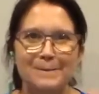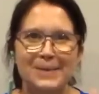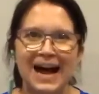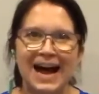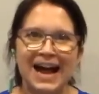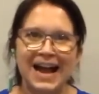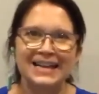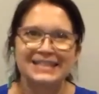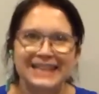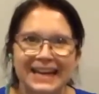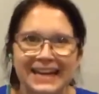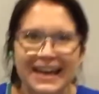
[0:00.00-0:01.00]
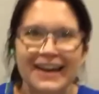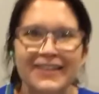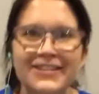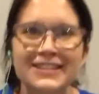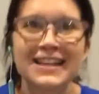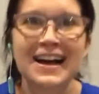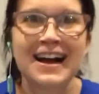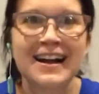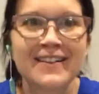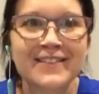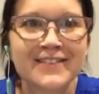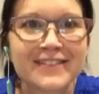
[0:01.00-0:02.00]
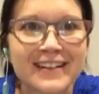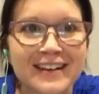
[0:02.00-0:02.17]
Bye! Take care of yourself!